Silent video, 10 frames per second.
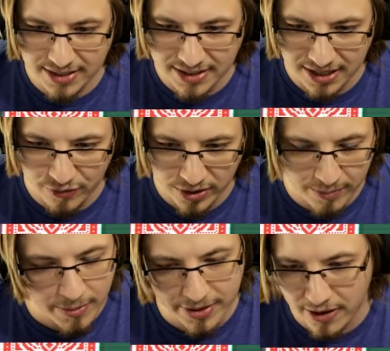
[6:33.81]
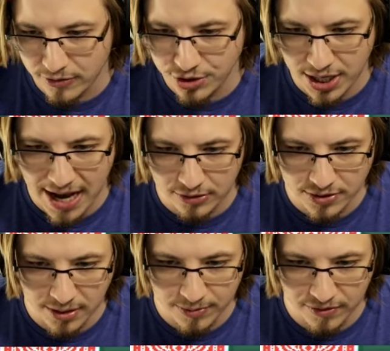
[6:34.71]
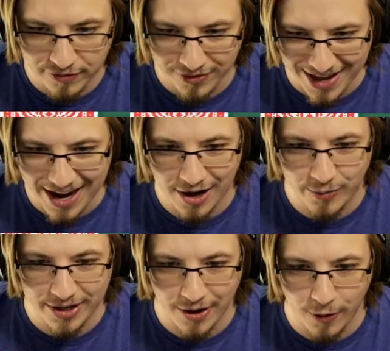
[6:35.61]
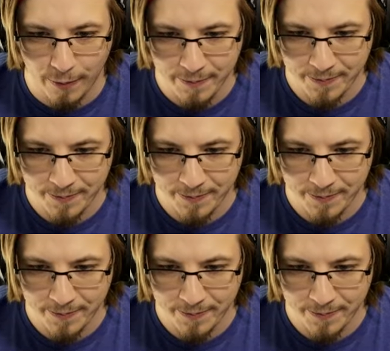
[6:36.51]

seeing if we can get maybe another jack or something for- There we go!